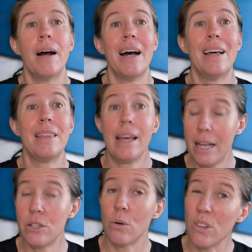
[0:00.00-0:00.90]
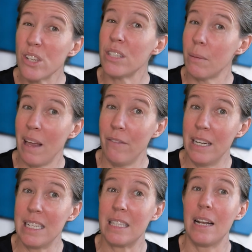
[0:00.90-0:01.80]
And there is also some
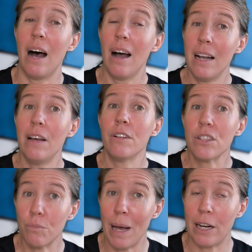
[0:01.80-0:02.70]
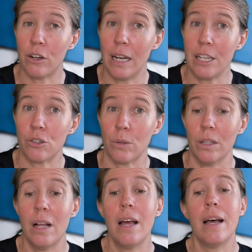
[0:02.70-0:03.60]
evidence that high levels of bad cholesterol